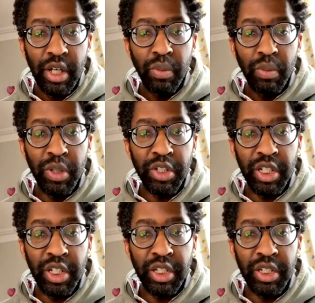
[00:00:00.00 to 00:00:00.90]
which
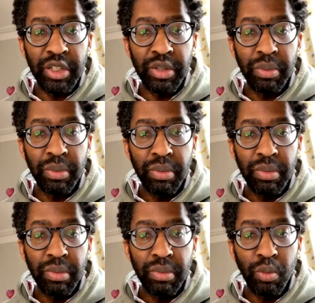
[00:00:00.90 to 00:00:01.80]
is
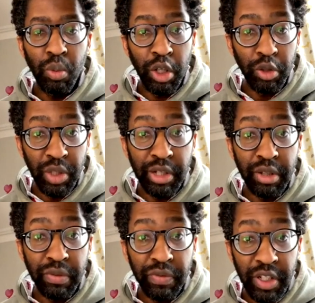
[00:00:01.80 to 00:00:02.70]
why you're there in the
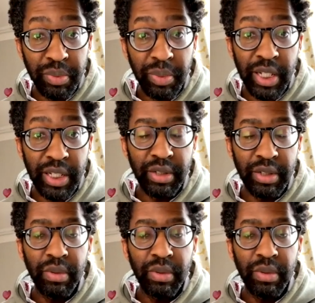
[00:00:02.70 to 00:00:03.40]
first place.